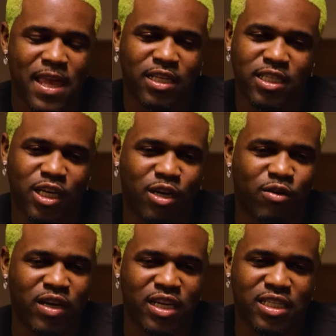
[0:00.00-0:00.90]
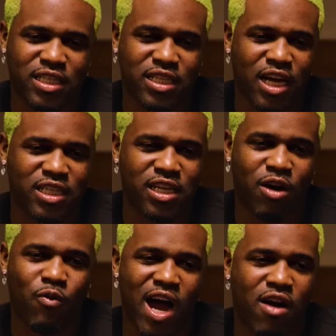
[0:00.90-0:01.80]
And Tia Corinne is just like, she a
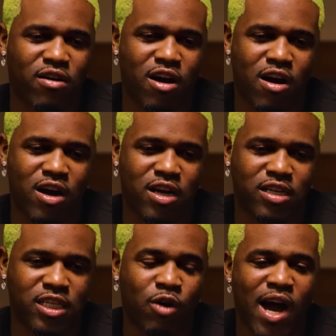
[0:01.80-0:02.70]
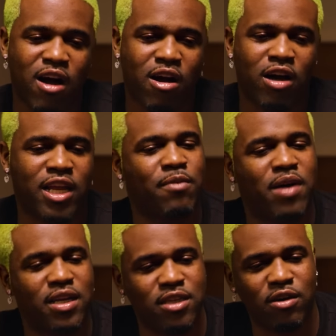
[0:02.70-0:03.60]
wild card. She a wild card like
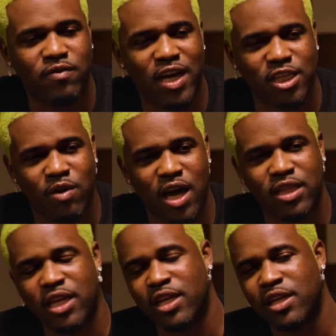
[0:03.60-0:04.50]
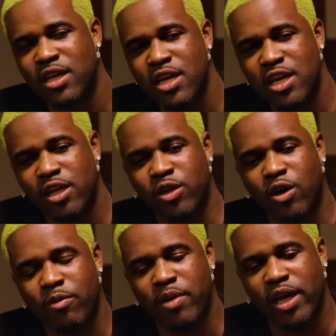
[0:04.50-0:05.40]
myself. That's why I think, you
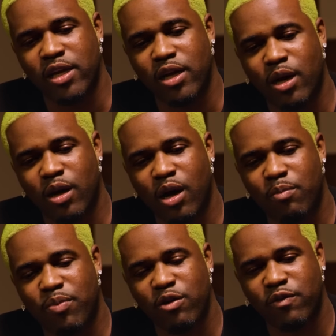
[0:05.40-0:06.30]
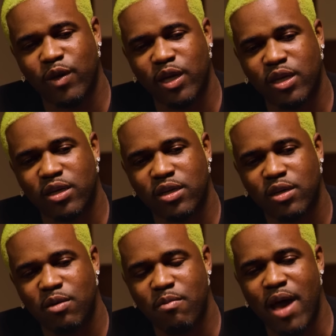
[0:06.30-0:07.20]
know, it made it a perfect
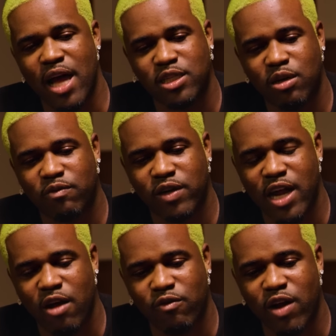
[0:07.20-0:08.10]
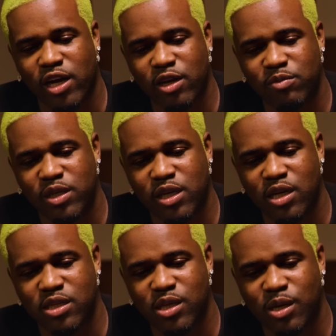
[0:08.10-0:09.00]
matchup for that record,
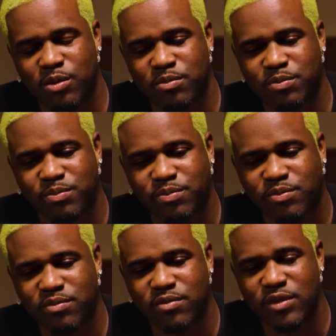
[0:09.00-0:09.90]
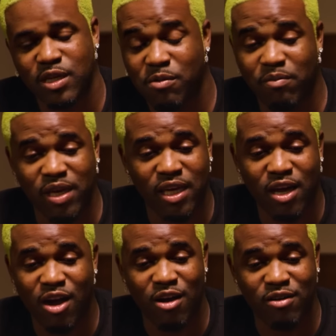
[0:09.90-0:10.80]
because me,
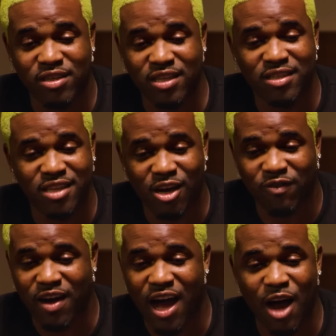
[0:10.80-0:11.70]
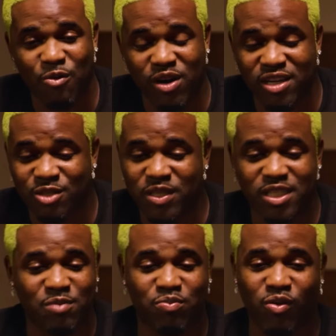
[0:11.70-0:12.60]
her, Denzel for Hot Ones, we
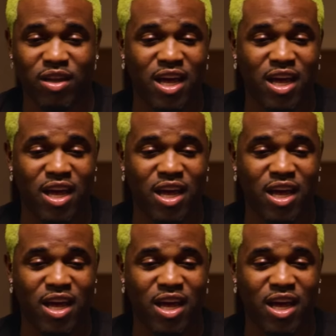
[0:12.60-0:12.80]
just brought